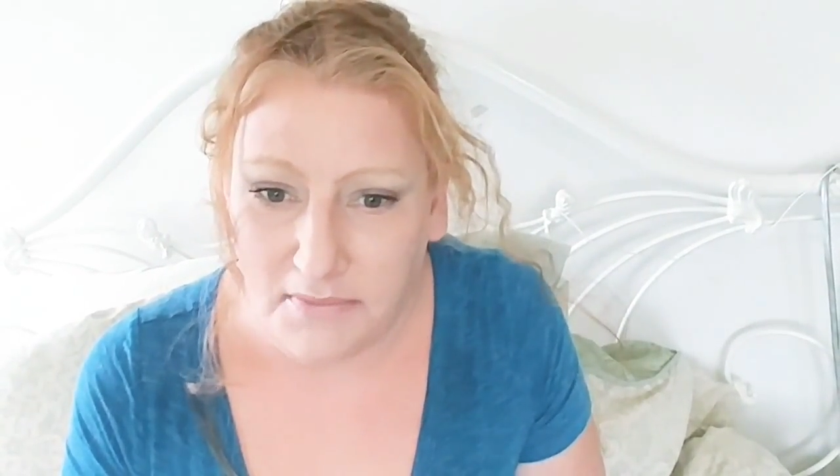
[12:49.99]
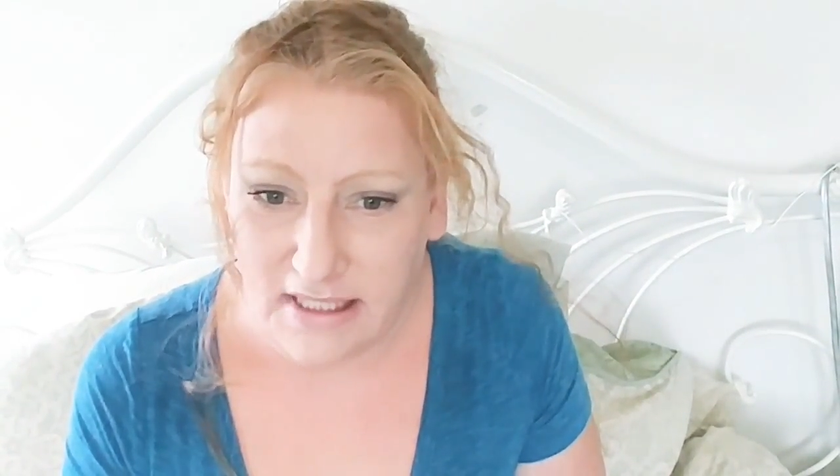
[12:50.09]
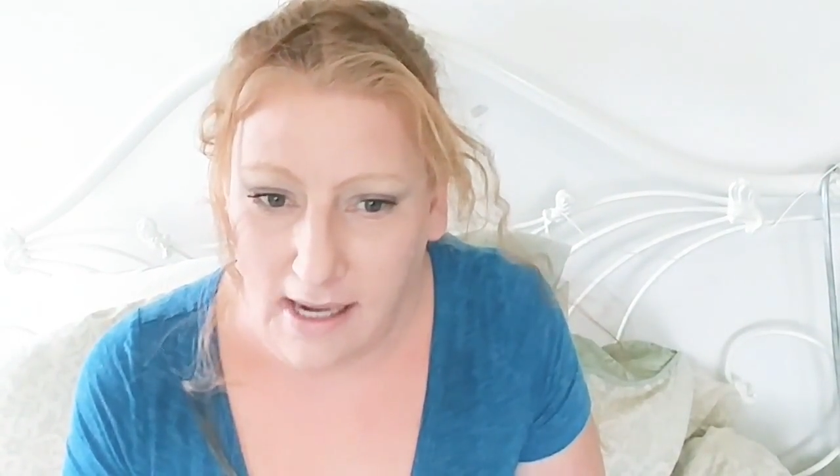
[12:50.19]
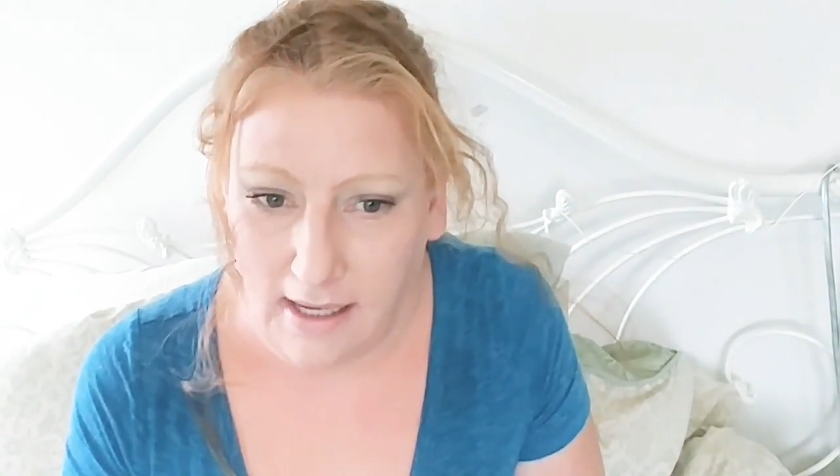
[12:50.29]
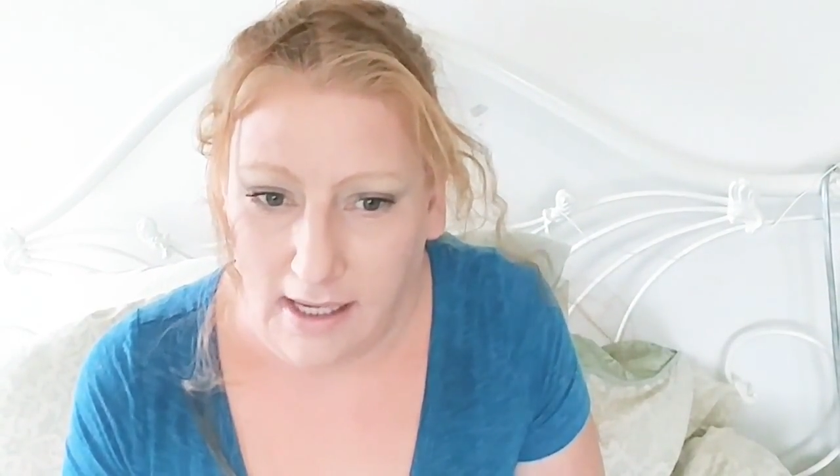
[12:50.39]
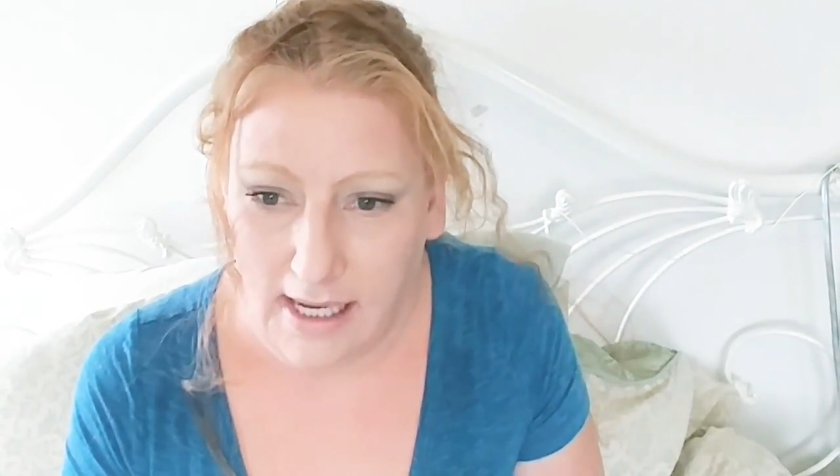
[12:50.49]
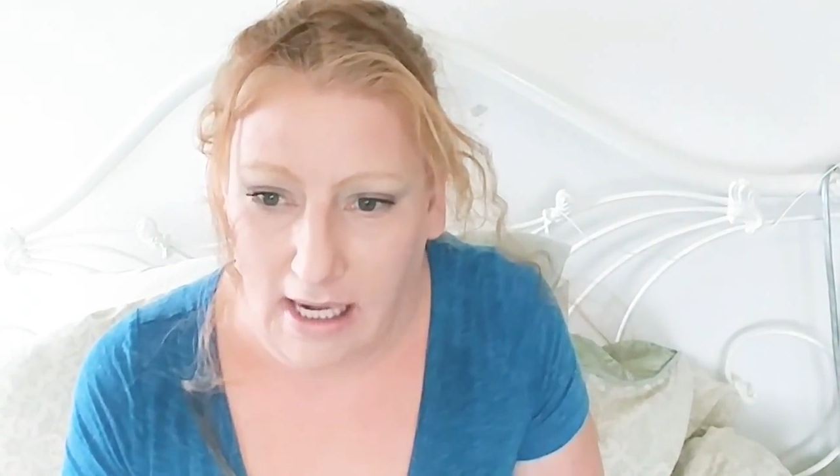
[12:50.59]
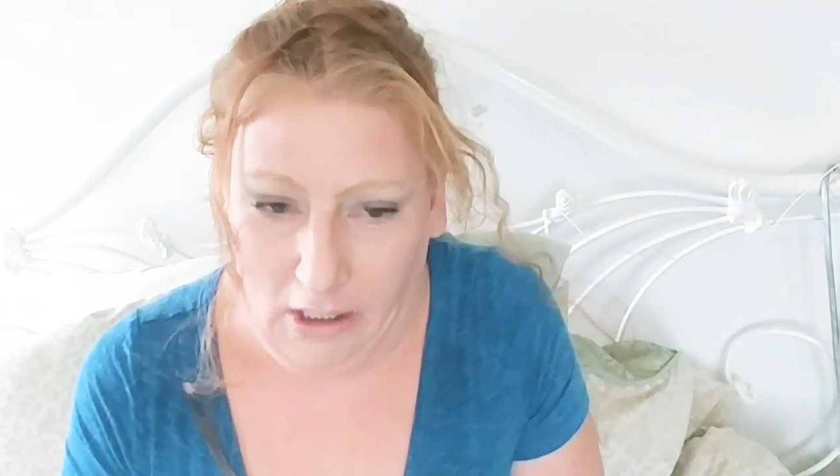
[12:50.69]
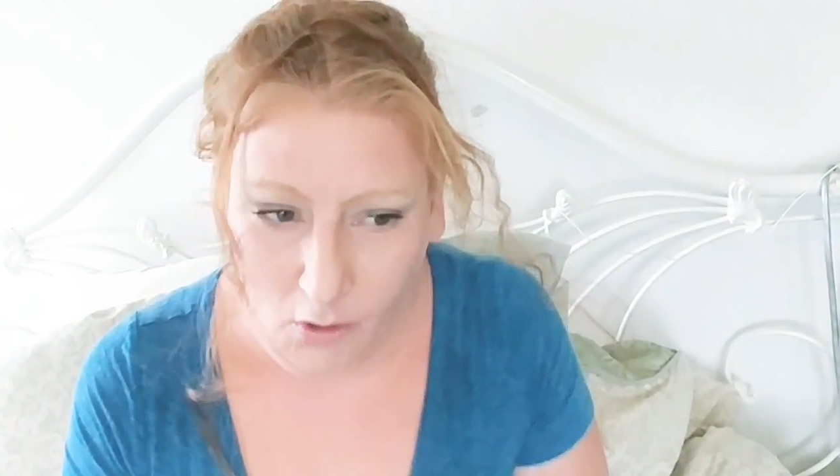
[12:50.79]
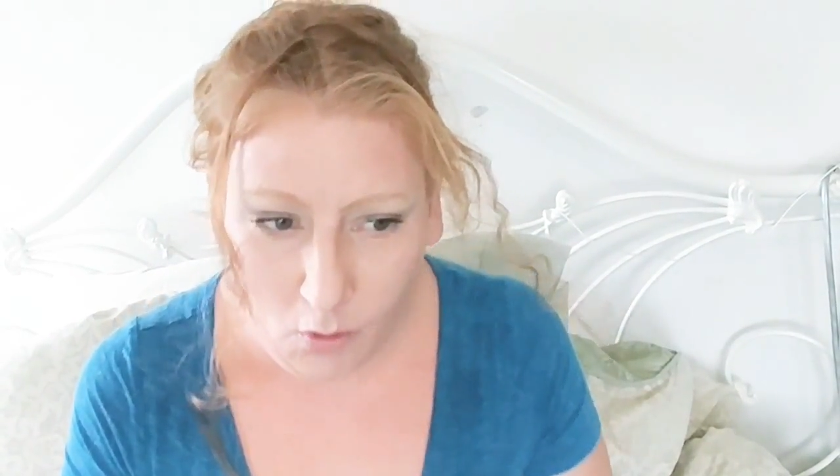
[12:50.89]
today, and
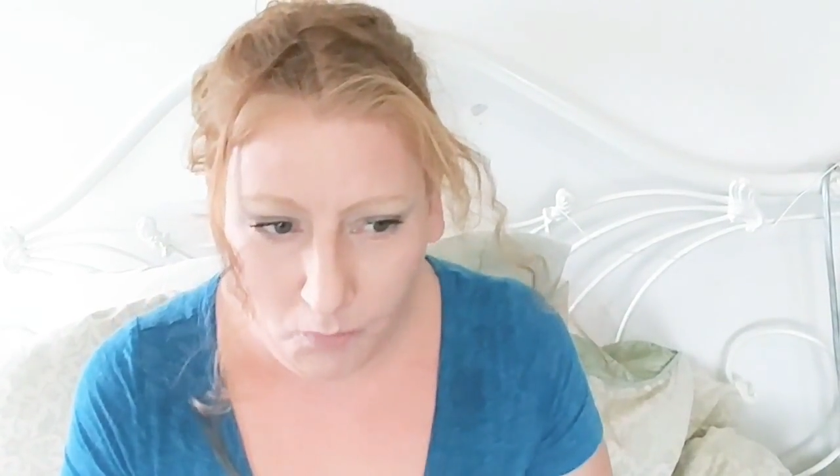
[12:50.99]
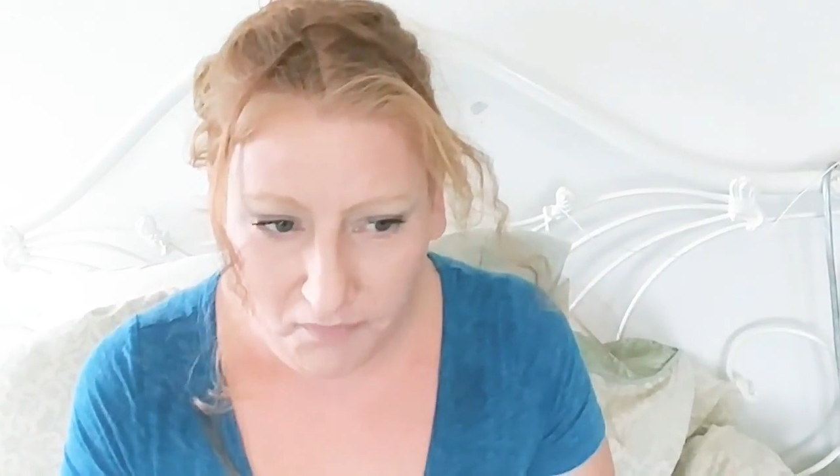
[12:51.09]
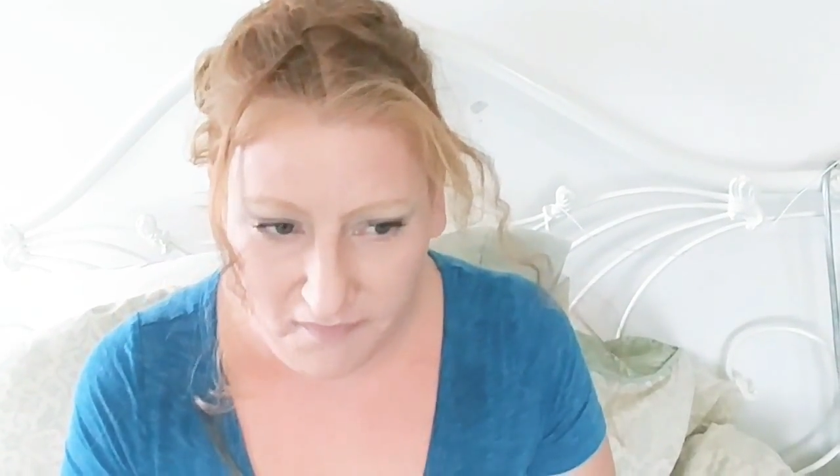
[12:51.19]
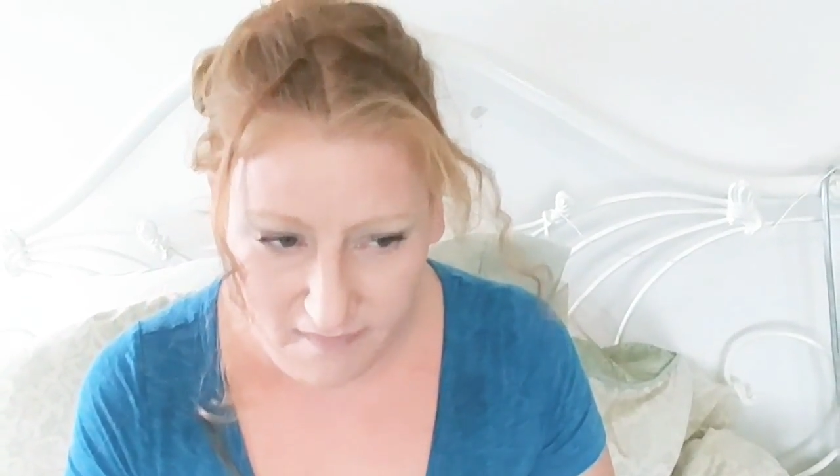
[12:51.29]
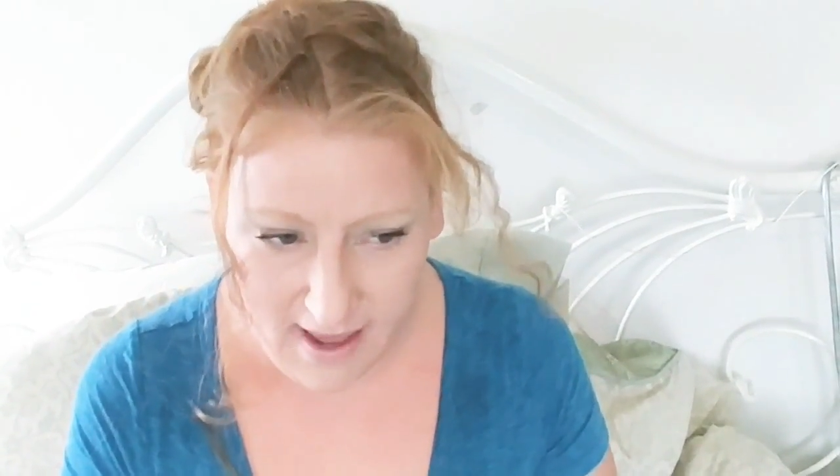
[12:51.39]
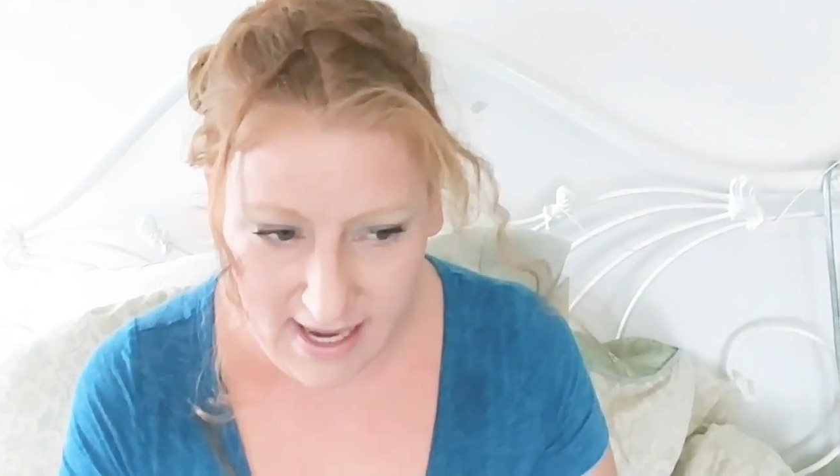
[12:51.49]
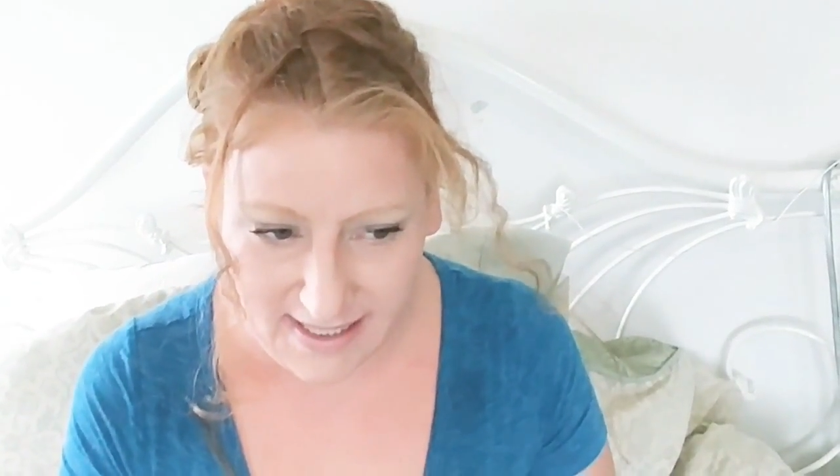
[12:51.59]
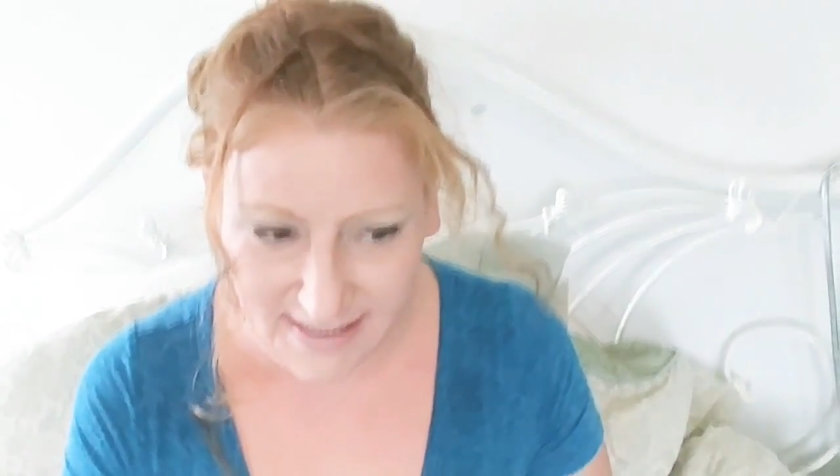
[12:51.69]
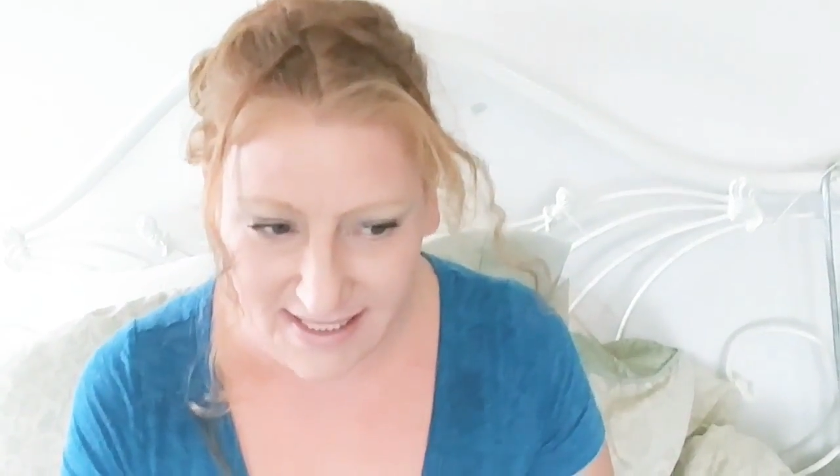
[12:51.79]
I hope that